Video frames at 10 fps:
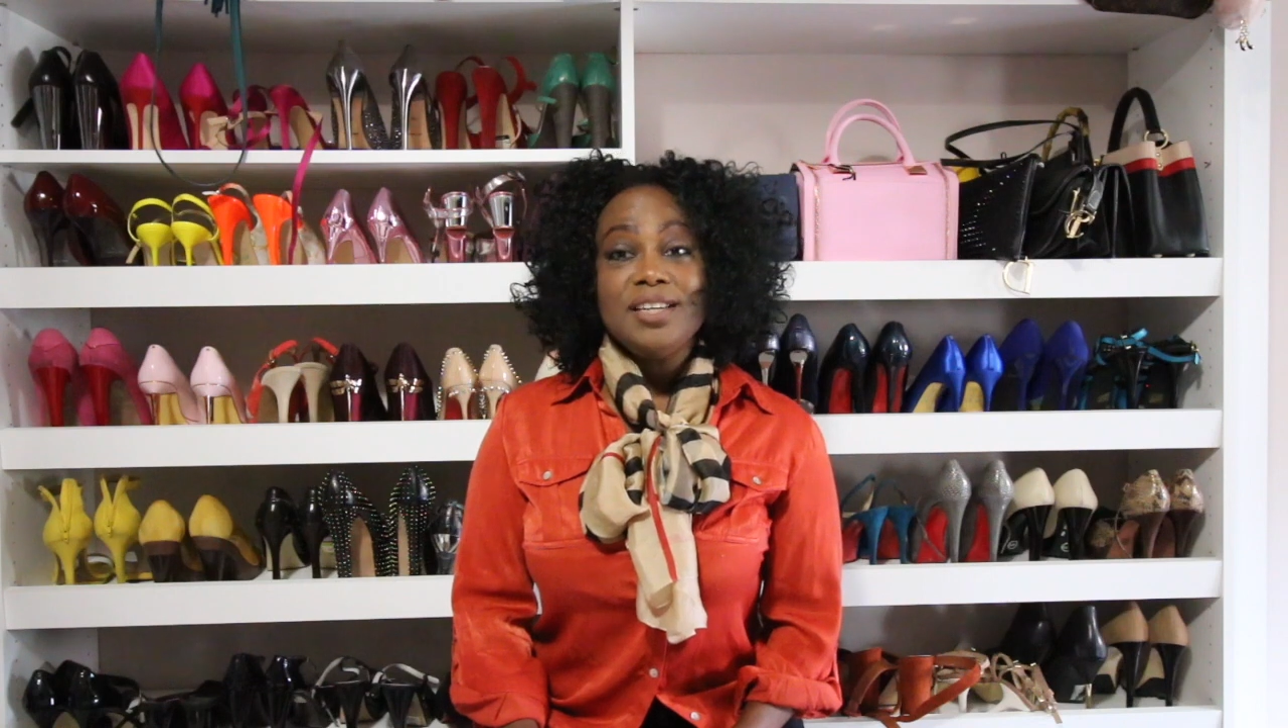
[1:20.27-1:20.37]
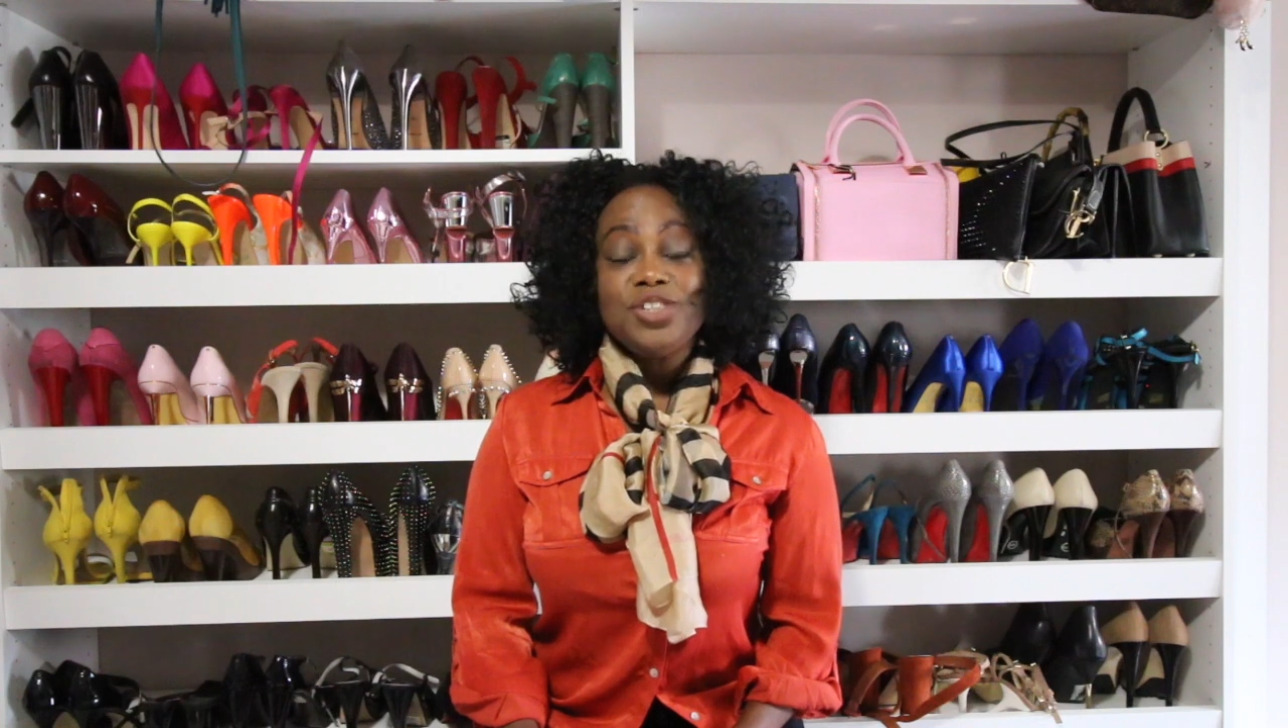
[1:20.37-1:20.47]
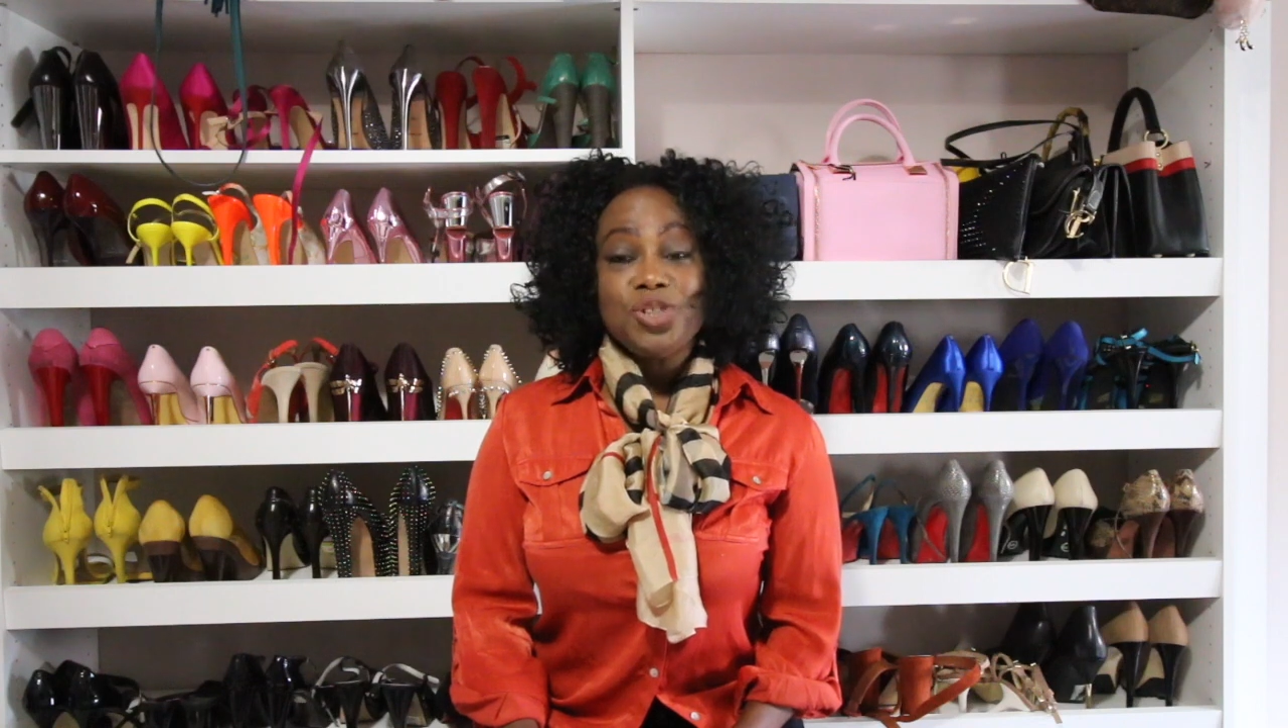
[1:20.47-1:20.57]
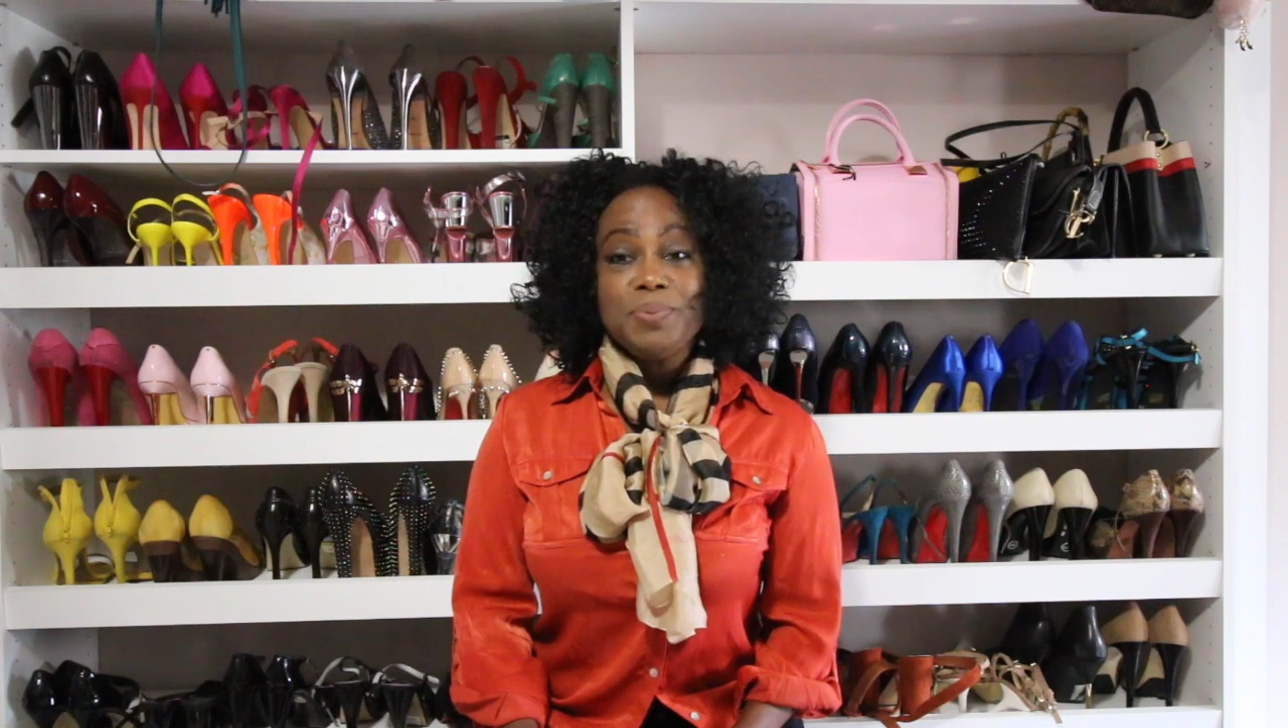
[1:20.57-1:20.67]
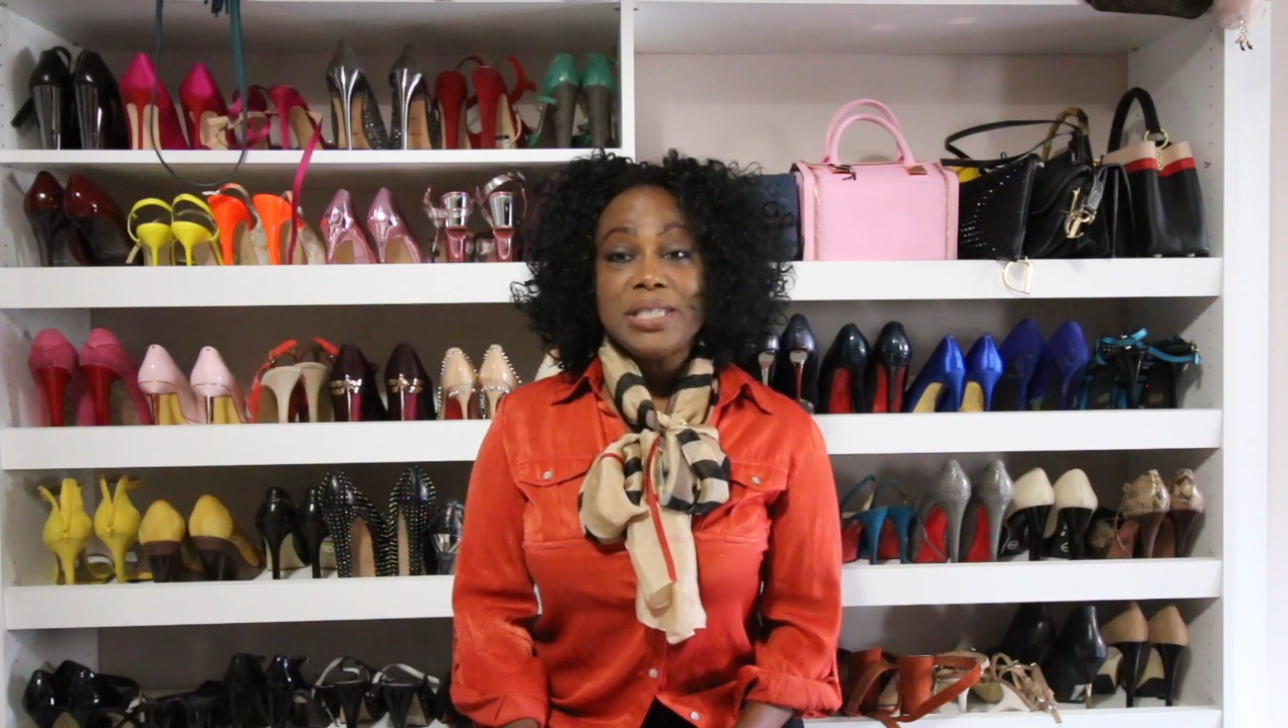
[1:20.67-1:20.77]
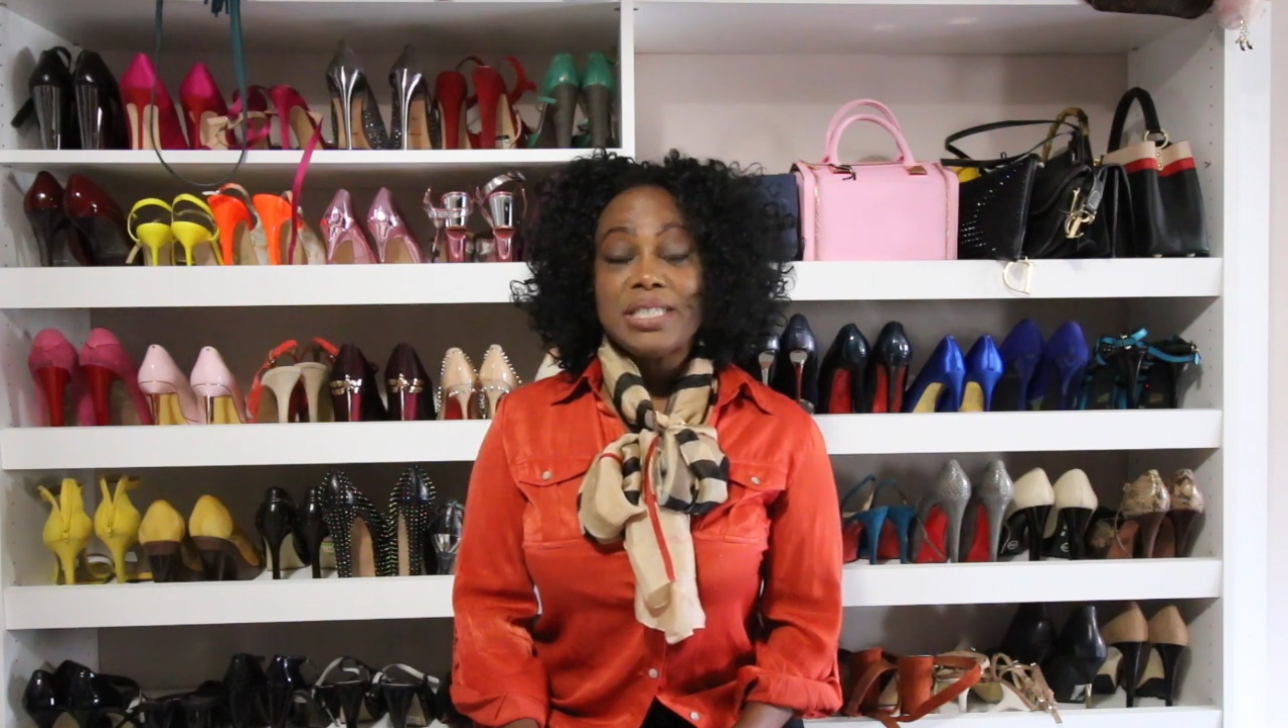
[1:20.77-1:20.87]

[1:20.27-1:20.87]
it should be